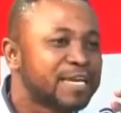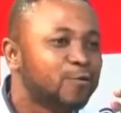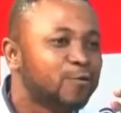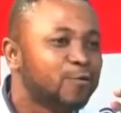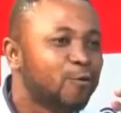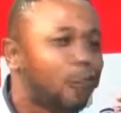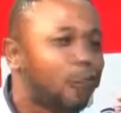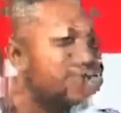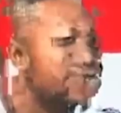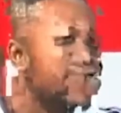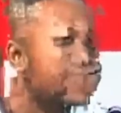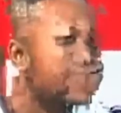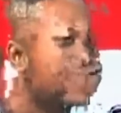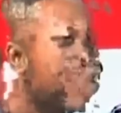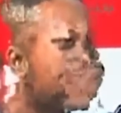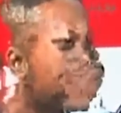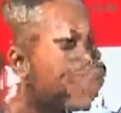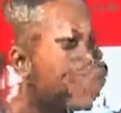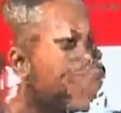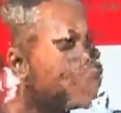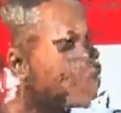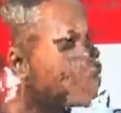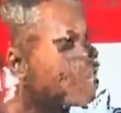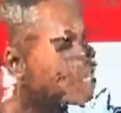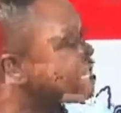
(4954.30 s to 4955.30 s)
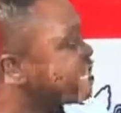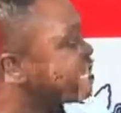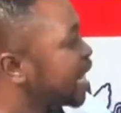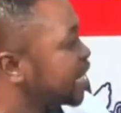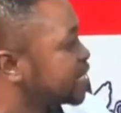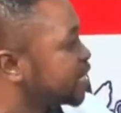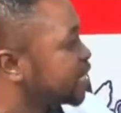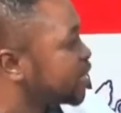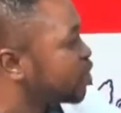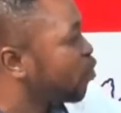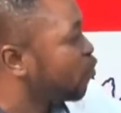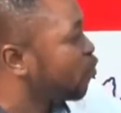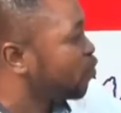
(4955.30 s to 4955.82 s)
se se ye kwa ko breaking as
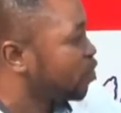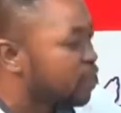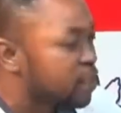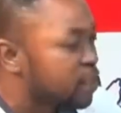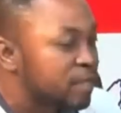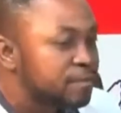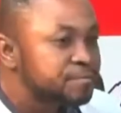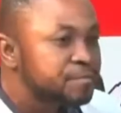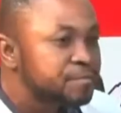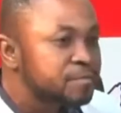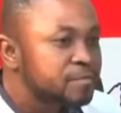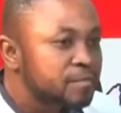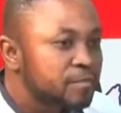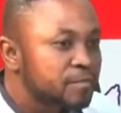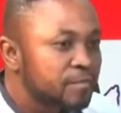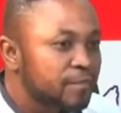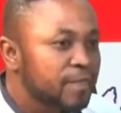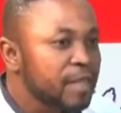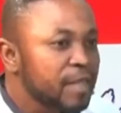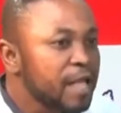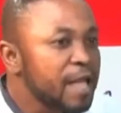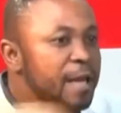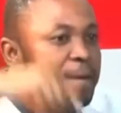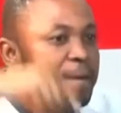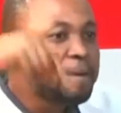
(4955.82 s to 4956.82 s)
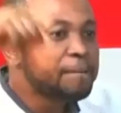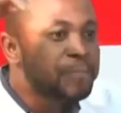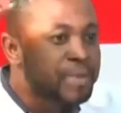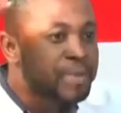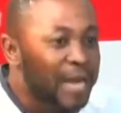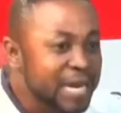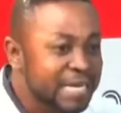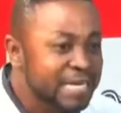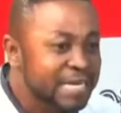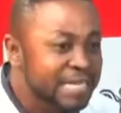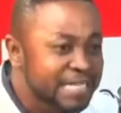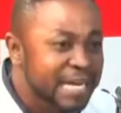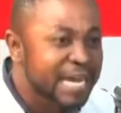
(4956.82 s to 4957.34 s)
not
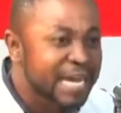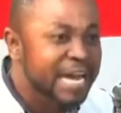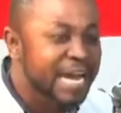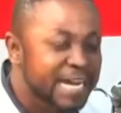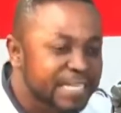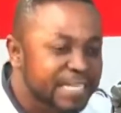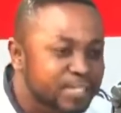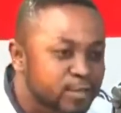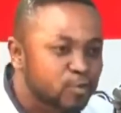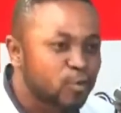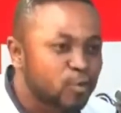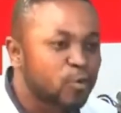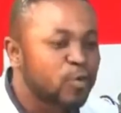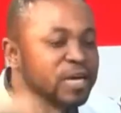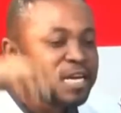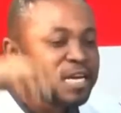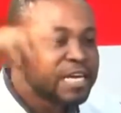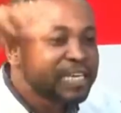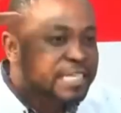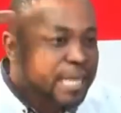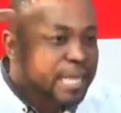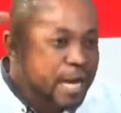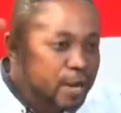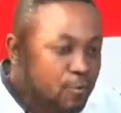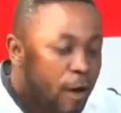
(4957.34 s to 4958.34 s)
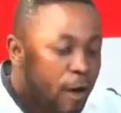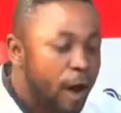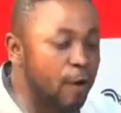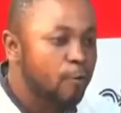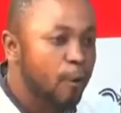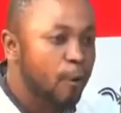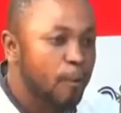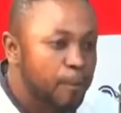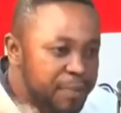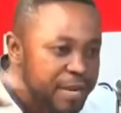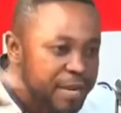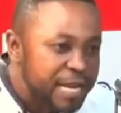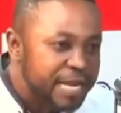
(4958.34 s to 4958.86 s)
breaking the eight no ye kwa
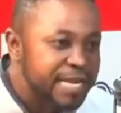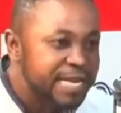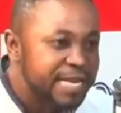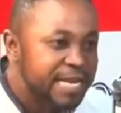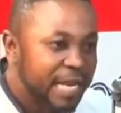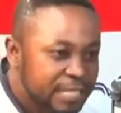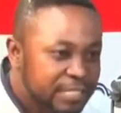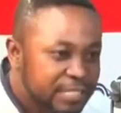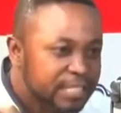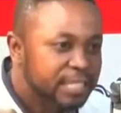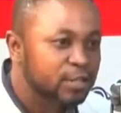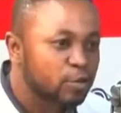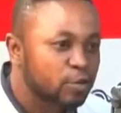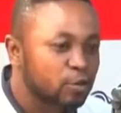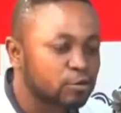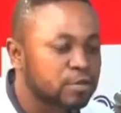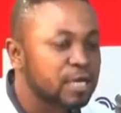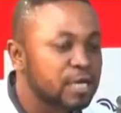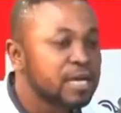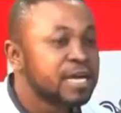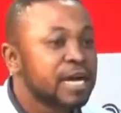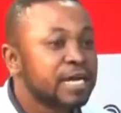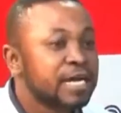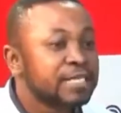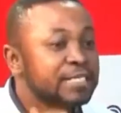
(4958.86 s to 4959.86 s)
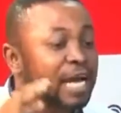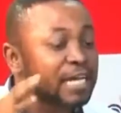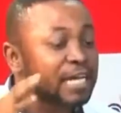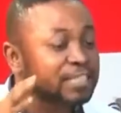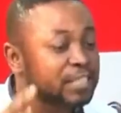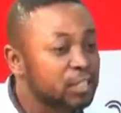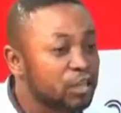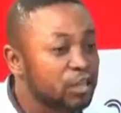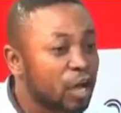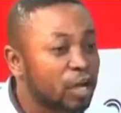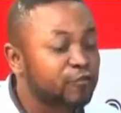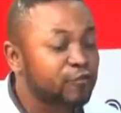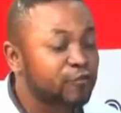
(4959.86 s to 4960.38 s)
ko breaking as not eti
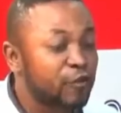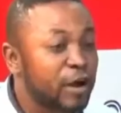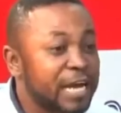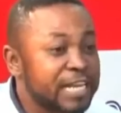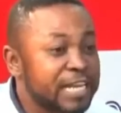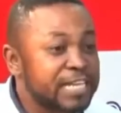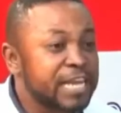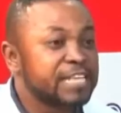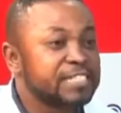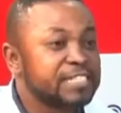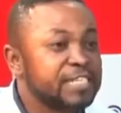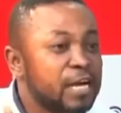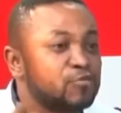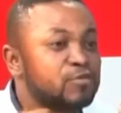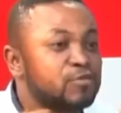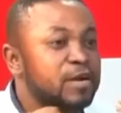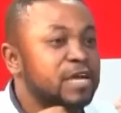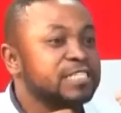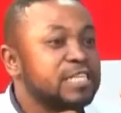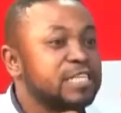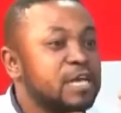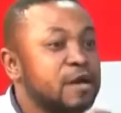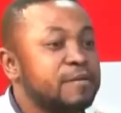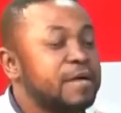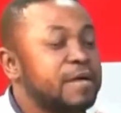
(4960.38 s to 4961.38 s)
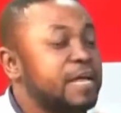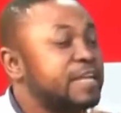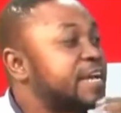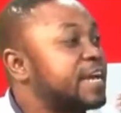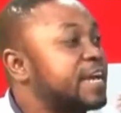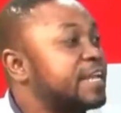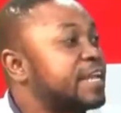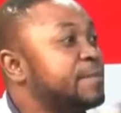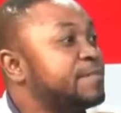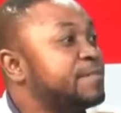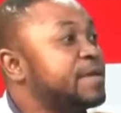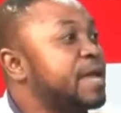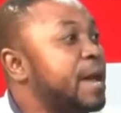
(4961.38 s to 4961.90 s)
as not for ye ense guense ye
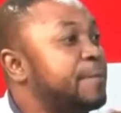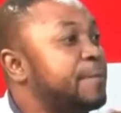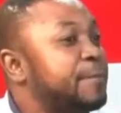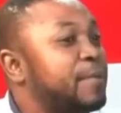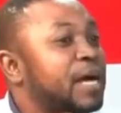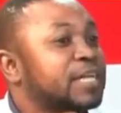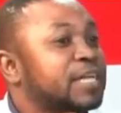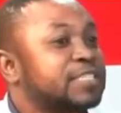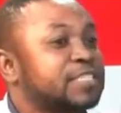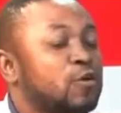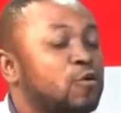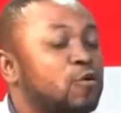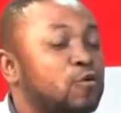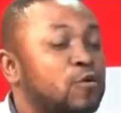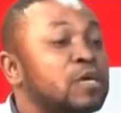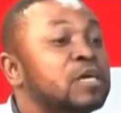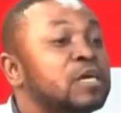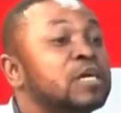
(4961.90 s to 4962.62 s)
de de bia pa cha o